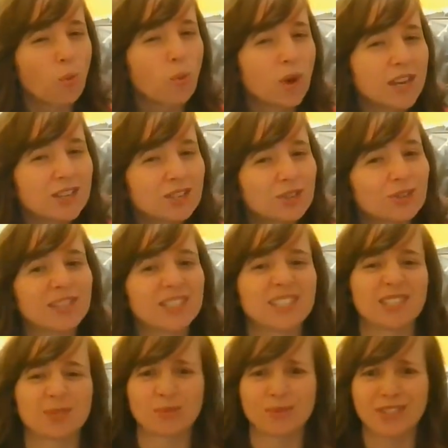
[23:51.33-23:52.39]
winter
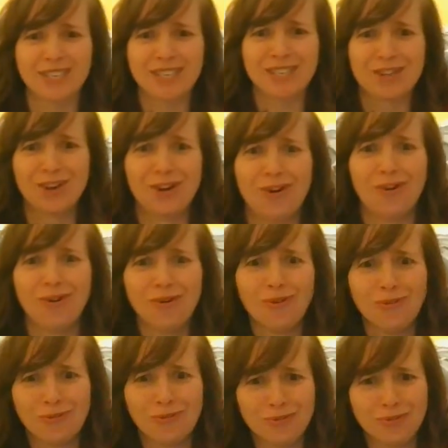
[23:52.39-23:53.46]
is really
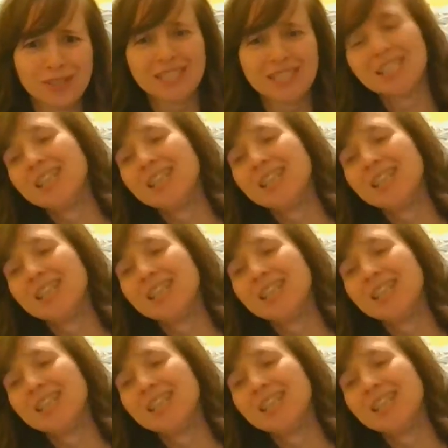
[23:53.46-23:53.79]
cold.